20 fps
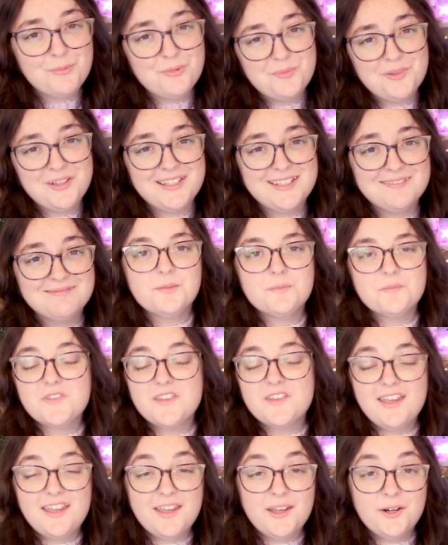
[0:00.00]
probably.
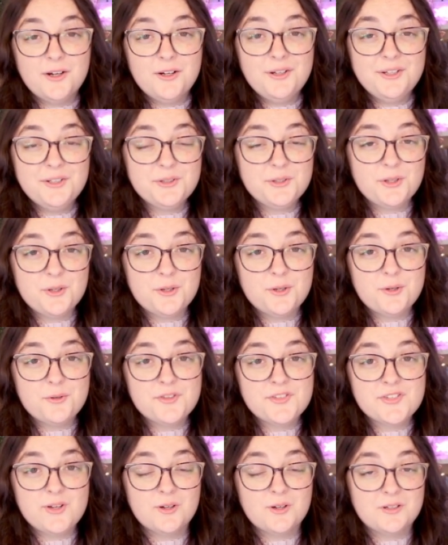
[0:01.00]
The hair and
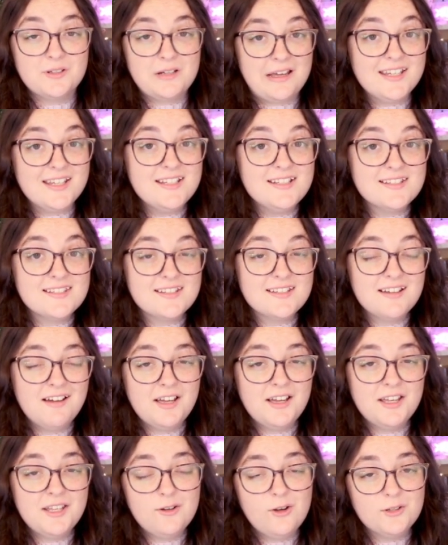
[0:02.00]
clothes are nice.
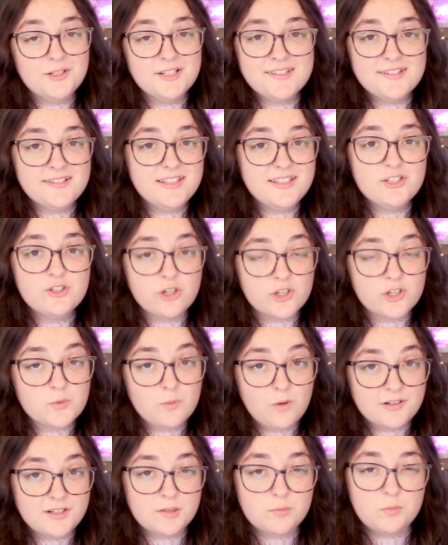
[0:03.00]
I honestly
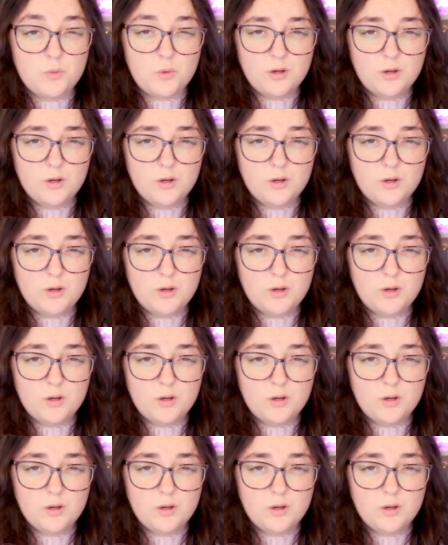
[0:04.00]
just wanted